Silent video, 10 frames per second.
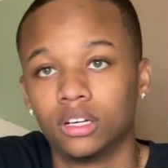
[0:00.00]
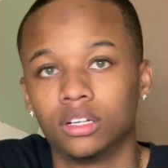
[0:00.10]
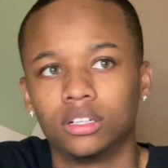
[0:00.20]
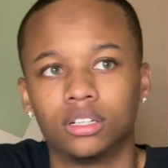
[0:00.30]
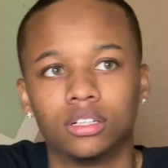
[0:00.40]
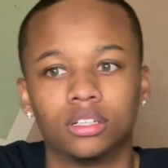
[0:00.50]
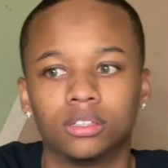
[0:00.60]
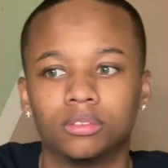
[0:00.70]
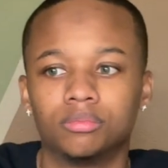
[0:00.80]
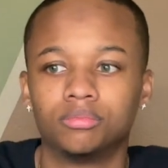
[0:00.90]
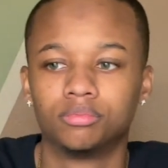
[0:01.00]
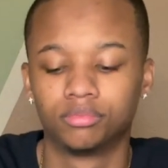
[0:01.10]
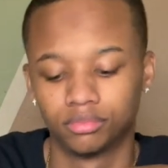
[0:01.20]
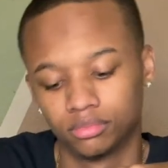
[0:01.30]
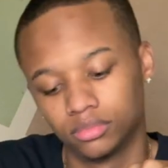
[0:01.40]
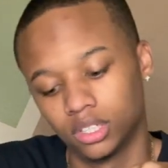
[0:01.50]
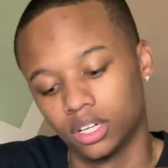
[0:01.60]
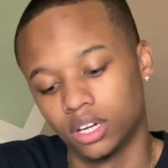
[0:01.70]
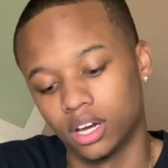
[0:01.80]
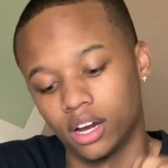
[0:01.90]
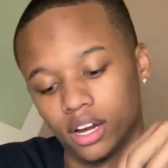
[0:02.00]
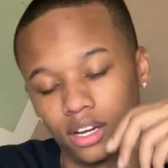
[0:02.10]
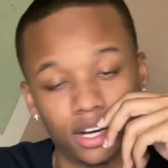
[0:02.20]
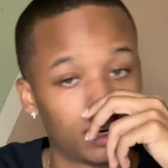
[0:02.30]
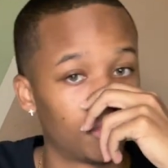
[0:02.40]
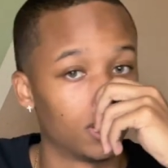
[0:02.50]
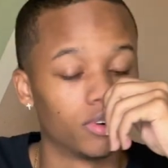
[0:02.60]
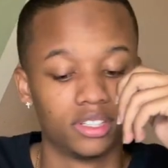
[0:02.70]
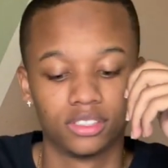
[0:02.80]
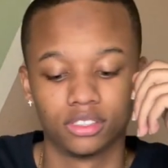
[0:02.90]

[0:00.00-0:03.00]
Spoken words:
All right, I got my eraser.